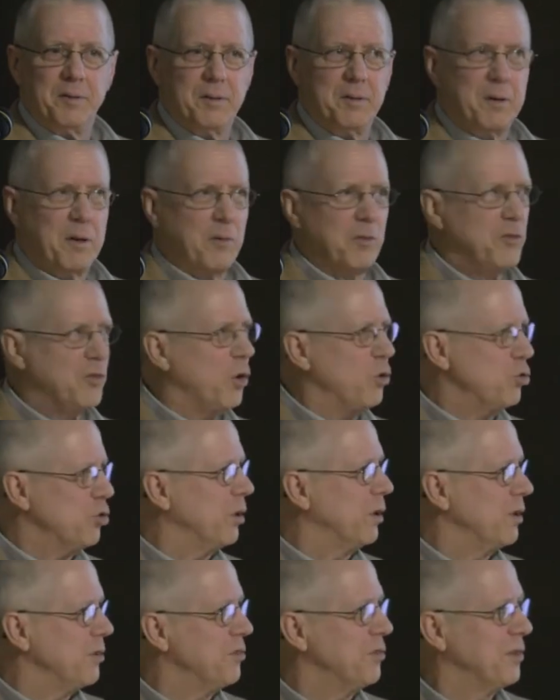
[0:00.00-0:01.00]
you know,
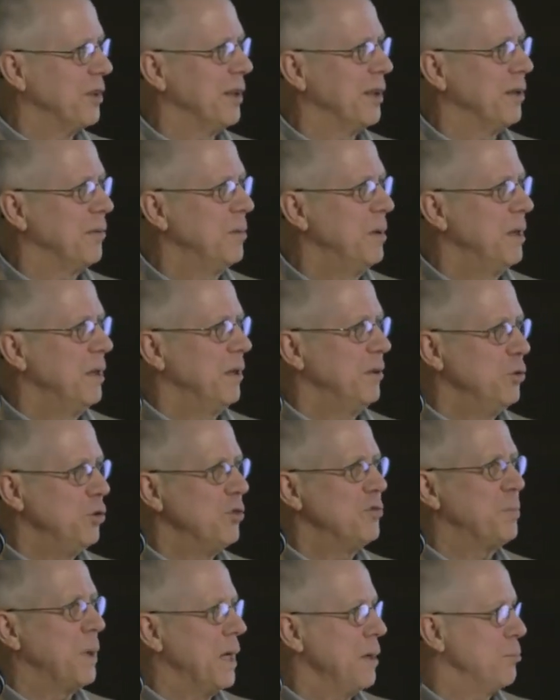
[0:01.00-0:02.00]
socialist
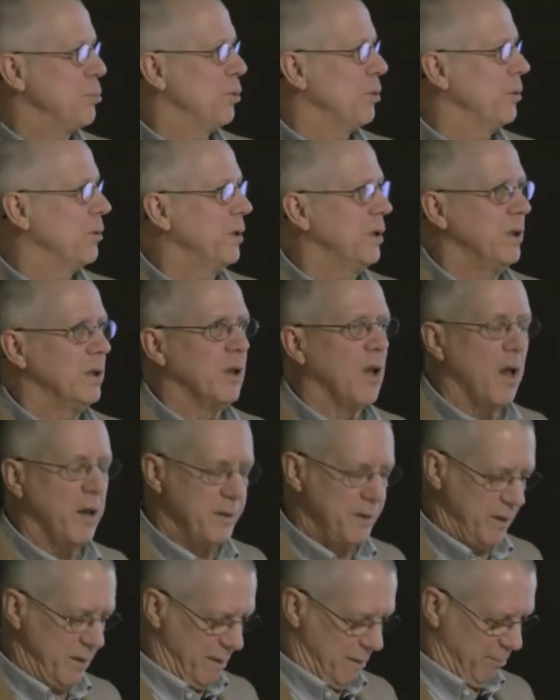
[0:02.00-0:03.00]
newspaper in
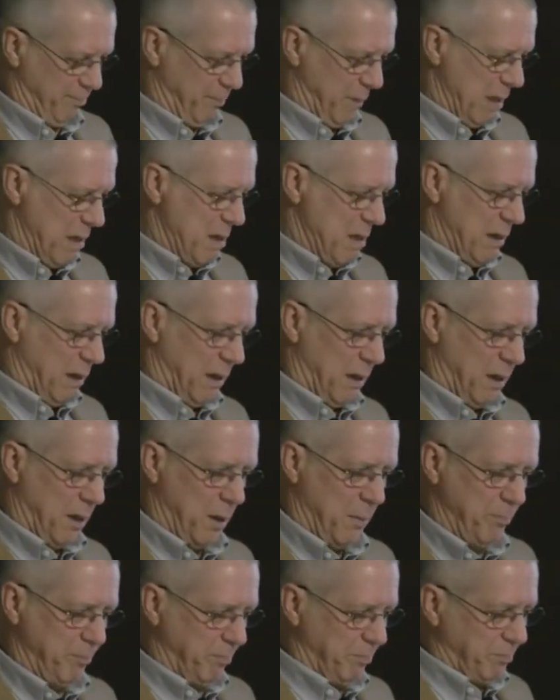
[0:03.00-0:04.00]
London.
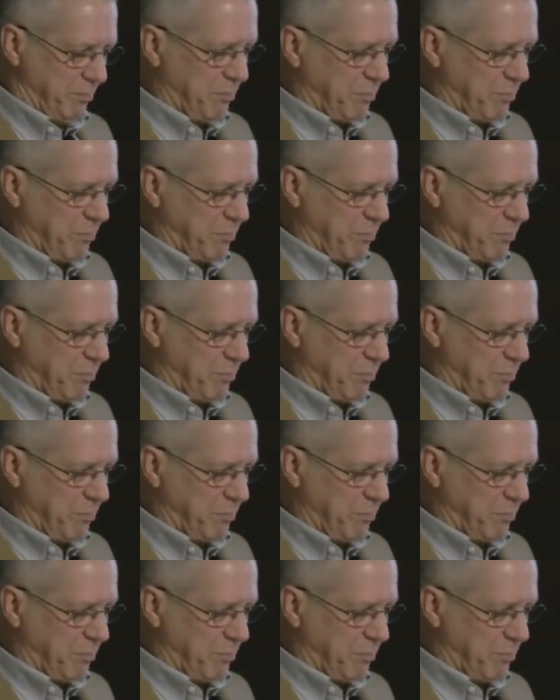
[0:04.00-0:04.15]
Um,